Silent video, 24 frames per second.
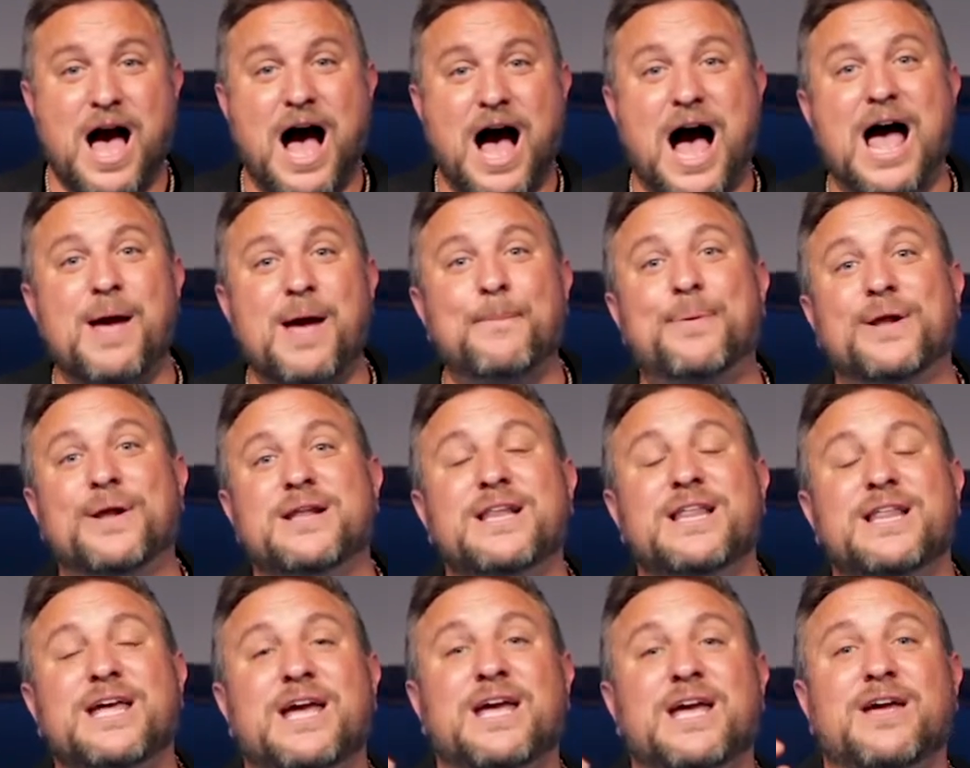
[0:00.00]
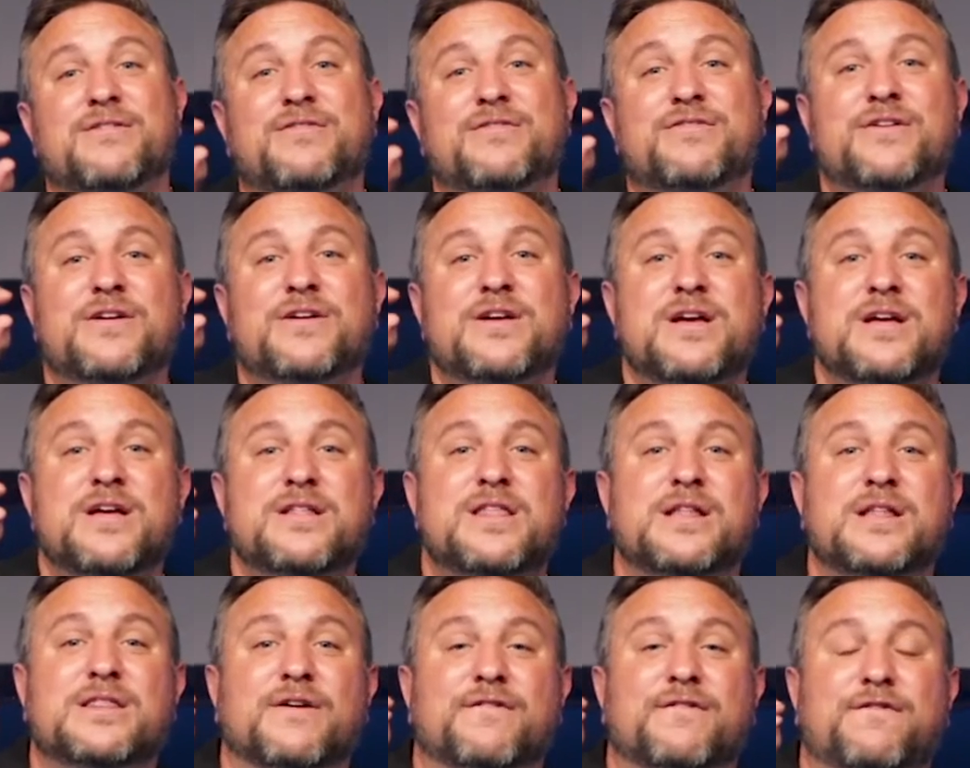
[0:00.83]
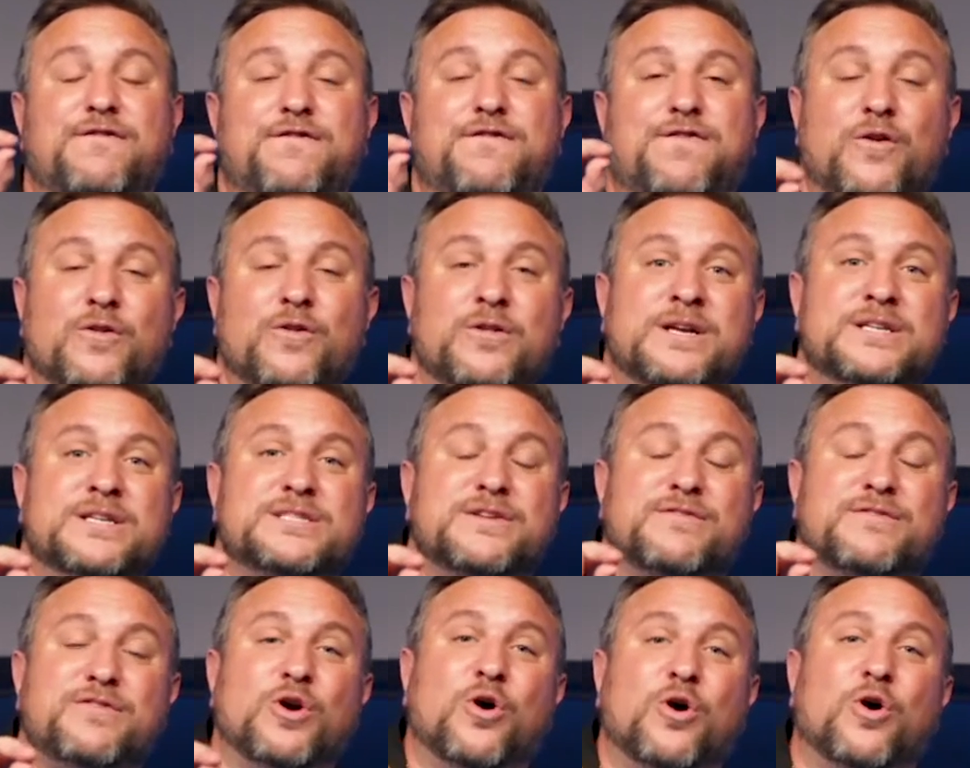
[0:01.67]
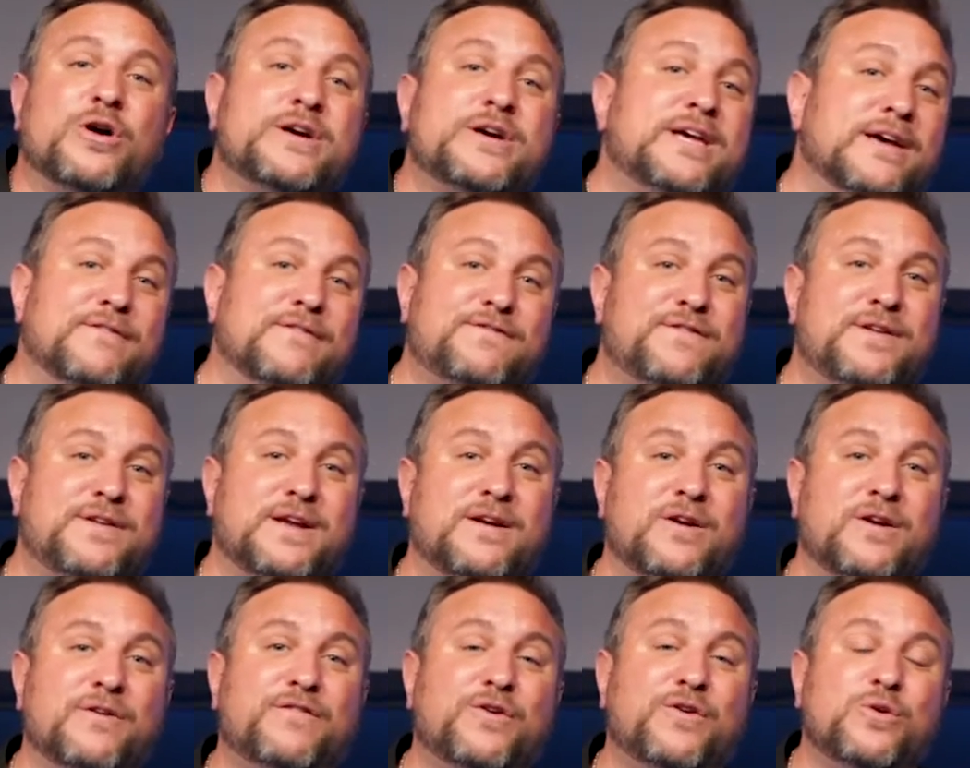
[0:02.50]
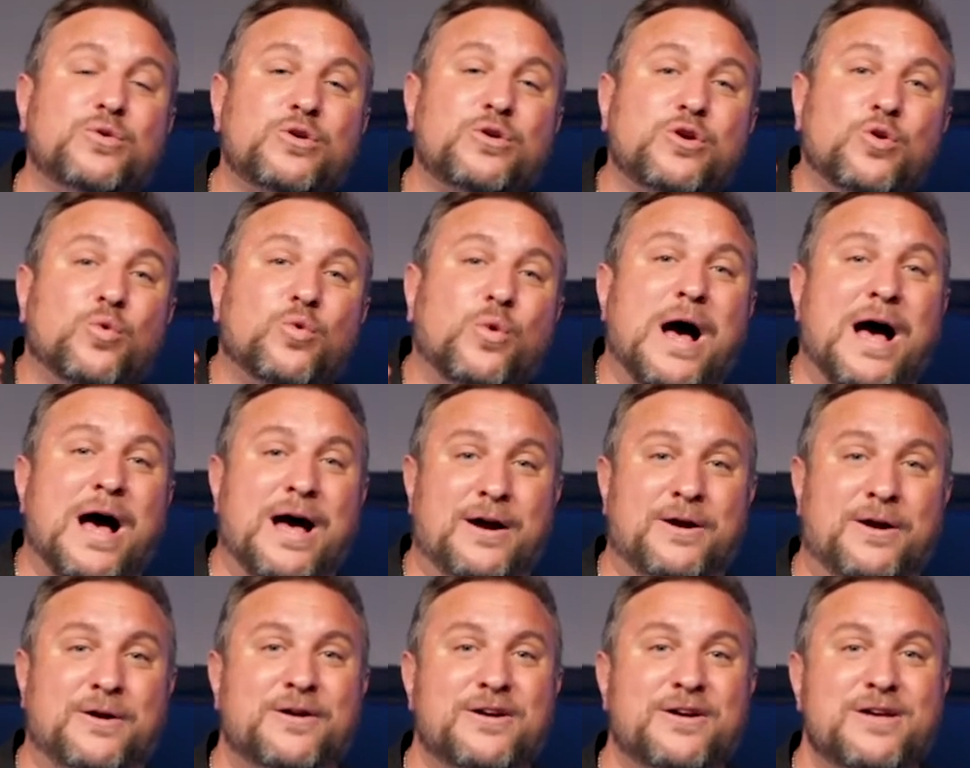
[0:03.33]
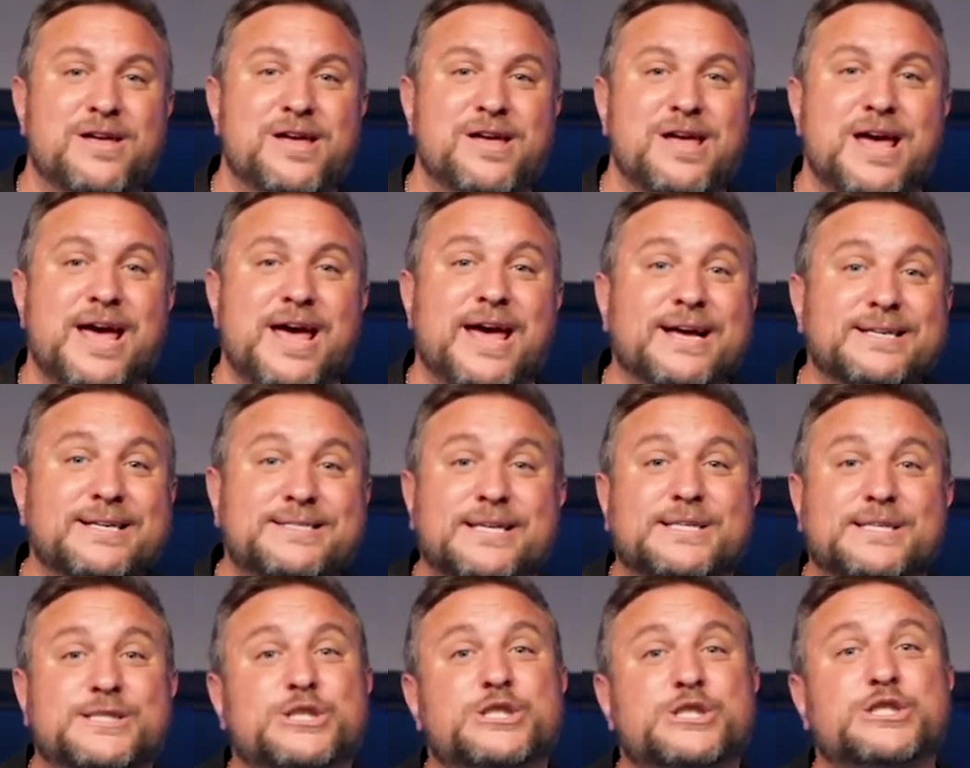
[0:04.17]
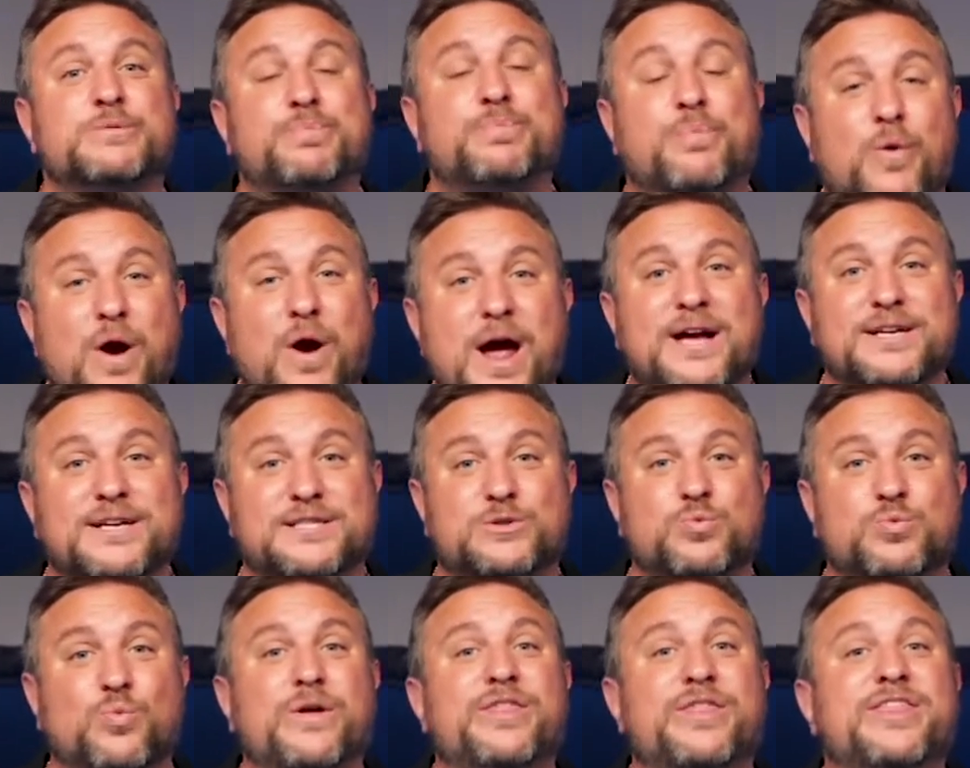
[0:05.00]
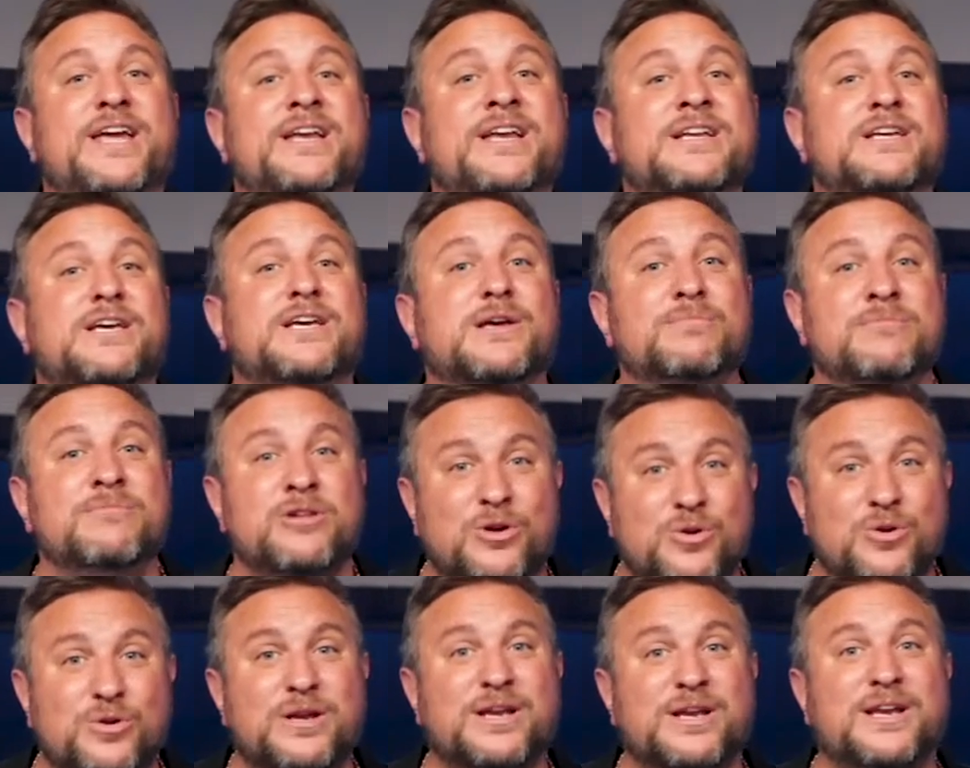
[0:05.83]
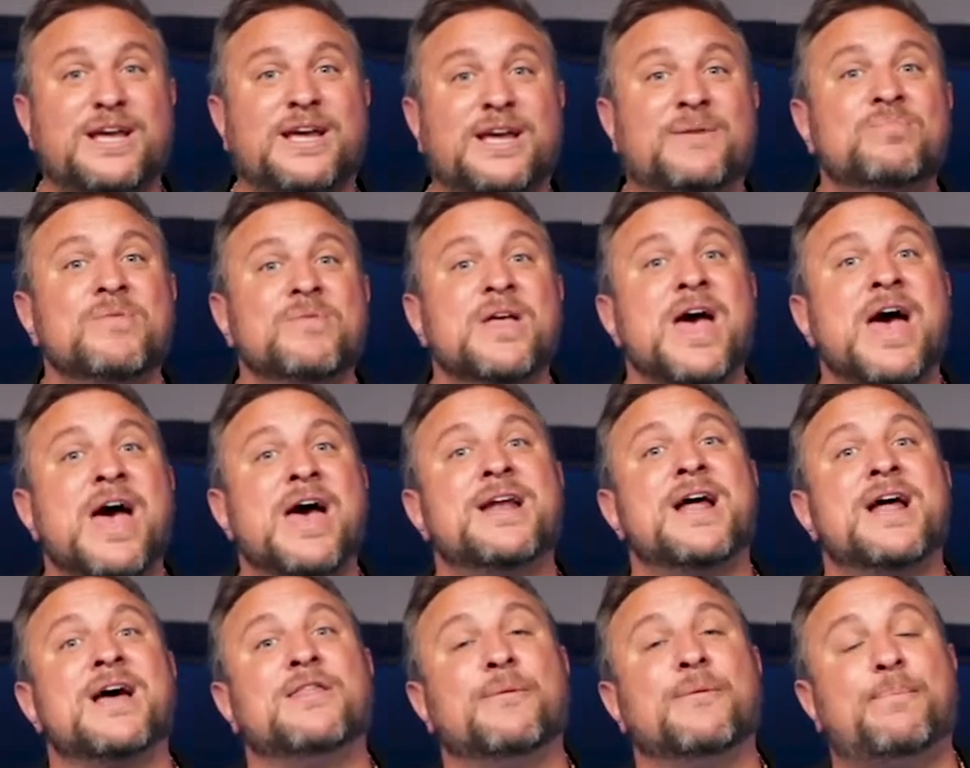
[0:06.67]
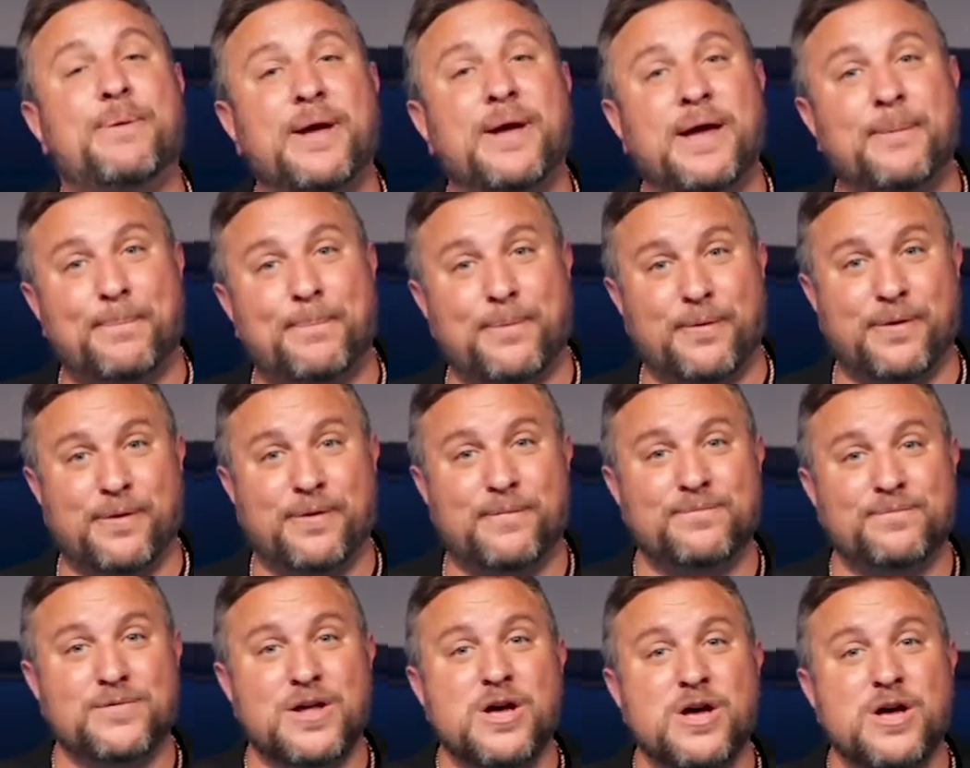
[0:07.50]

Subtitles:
I believe that the fullness of your gifting, of who you are, is expressed within community and other people.